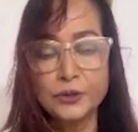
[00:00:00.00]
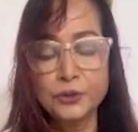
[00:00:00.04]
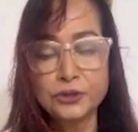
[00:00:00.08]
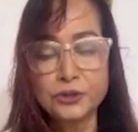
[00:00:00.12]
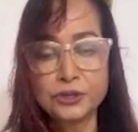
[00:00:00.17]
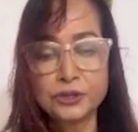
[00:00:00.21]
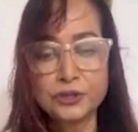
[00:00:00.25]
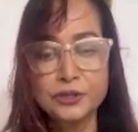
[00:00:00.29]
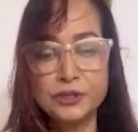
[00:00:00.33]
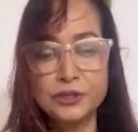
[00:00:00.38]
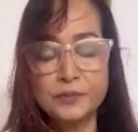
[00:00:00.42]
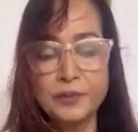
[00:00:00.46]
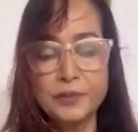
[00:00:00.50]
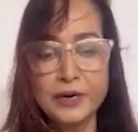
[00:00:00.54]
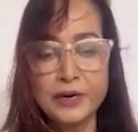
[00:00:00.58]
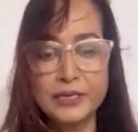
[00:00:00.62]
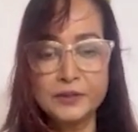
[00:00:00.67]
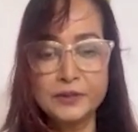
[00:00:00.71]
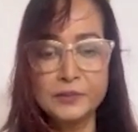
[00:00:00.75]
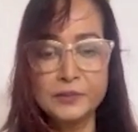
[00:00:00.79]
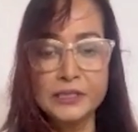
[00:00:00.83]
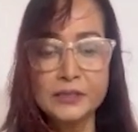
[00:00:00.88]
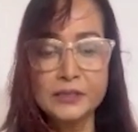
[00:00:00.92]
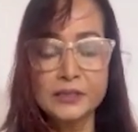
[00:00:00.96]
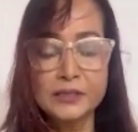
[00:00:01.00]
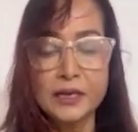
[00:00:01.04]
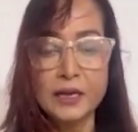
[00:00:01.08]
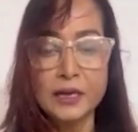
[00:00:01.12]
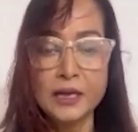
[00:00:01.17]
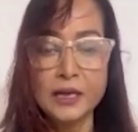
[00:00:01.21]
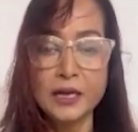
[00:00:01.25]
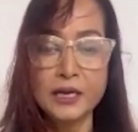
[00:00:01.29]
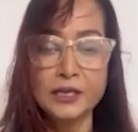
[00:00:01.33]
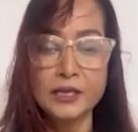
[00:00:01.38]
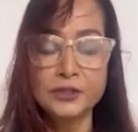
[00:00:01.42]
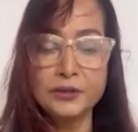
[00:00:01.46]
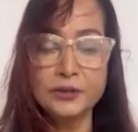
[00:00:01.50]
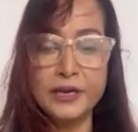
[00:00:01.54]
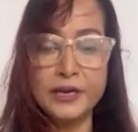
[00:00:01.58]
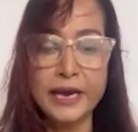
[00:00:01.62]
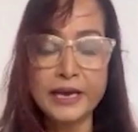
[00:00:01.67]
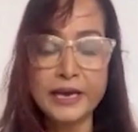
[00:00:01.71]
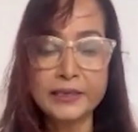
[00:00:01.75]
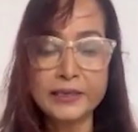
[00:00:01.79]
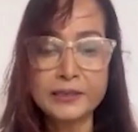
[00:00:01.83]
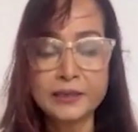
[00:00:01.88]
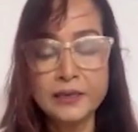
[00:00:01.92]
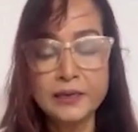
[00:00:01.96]
ocean departments, to
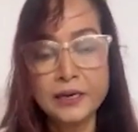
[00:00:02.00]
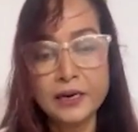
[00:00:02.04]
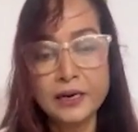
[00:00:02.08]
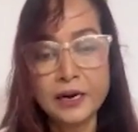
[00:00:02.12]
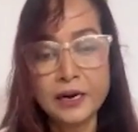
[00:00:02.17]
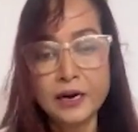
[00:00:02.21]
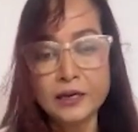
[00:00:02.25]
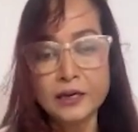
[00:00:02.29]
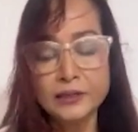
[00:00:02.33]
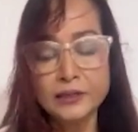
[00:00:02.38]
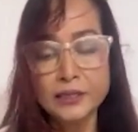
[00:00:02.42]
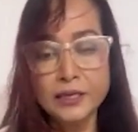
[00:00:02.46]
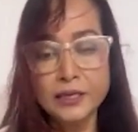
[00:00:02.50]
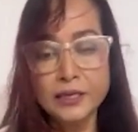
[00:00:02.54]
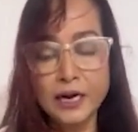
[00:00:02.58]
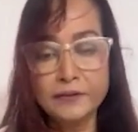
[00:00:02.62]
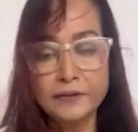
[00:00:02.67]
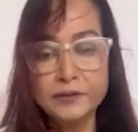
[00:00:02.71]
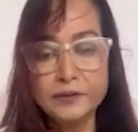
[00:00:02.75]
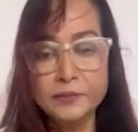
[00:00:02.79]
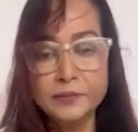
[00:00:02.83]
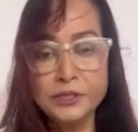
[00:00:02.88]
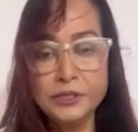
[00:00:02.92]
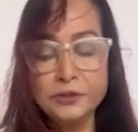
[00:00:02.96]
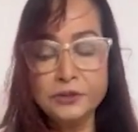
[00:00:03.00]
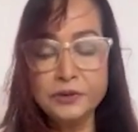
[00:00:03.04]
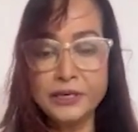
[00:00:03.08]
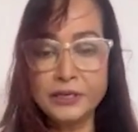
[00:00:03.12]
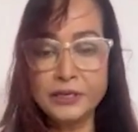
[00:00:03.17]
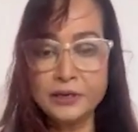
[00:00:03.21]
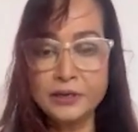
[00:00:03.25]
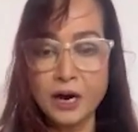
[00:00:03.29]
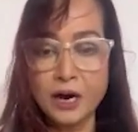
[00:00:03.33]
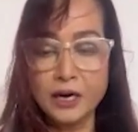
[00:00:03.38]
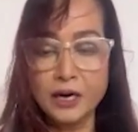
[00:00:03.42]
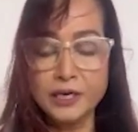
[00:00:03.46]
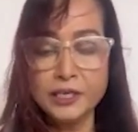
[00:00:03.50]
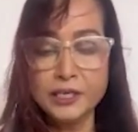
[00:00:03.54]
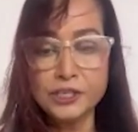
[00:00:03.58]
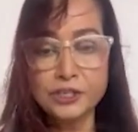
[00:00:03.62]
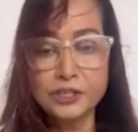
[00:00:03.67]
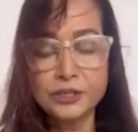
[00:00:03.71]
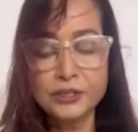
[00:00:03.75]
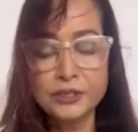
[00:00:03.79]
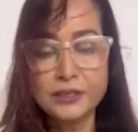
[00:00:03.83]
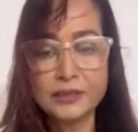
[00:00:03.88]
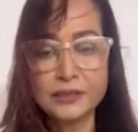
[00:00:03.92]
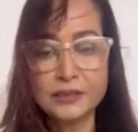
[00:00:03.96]
get the government to
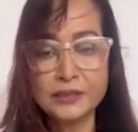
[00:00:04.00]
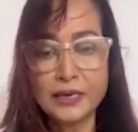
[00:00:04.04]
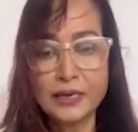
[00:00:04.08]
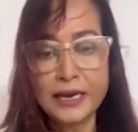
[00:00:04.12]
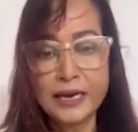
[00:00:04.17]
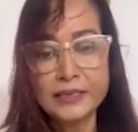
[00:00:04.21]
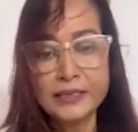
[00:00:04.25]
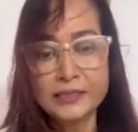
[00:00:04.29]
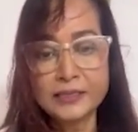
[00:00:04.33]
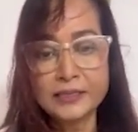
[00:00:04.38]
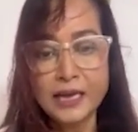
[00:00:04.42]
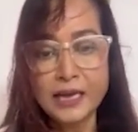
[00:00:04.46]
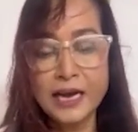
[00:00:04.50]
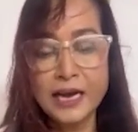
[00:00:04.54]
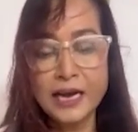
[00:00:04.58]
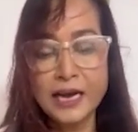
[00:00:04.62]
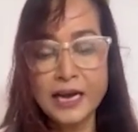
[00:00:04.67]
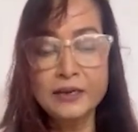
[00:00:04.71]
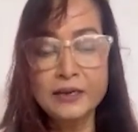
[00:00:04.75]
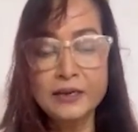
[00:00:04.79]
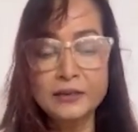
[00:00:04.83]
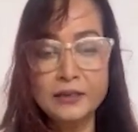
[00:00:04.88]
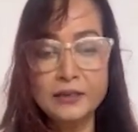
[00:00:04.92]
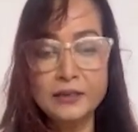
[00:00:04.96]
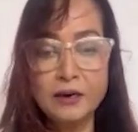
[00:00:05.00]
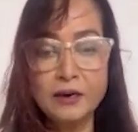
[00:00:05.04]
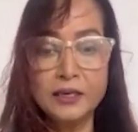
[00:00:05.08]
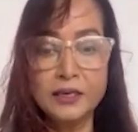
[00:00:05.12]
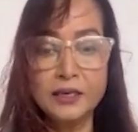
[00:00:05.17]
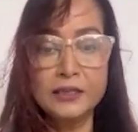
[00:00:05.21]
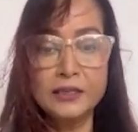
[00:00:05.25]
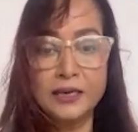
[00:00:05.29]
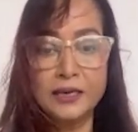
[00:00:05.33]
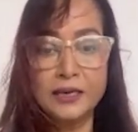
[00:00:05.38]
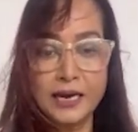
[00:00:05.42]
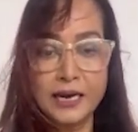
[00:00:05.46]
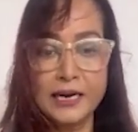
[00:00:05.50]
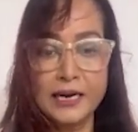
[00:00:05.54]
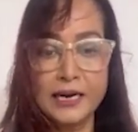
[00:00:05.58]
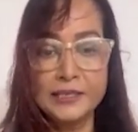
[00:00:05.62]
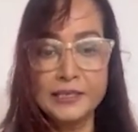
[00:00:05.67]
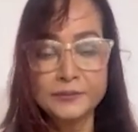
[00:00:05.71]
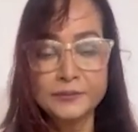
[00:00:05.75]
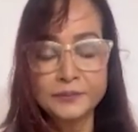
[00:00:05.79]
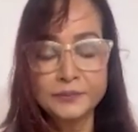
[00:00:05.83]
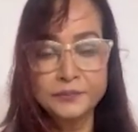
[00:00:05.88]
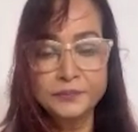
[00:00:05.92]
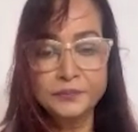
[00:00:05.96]
acknowledge and sign on the dotted
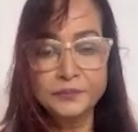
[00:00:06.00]
line.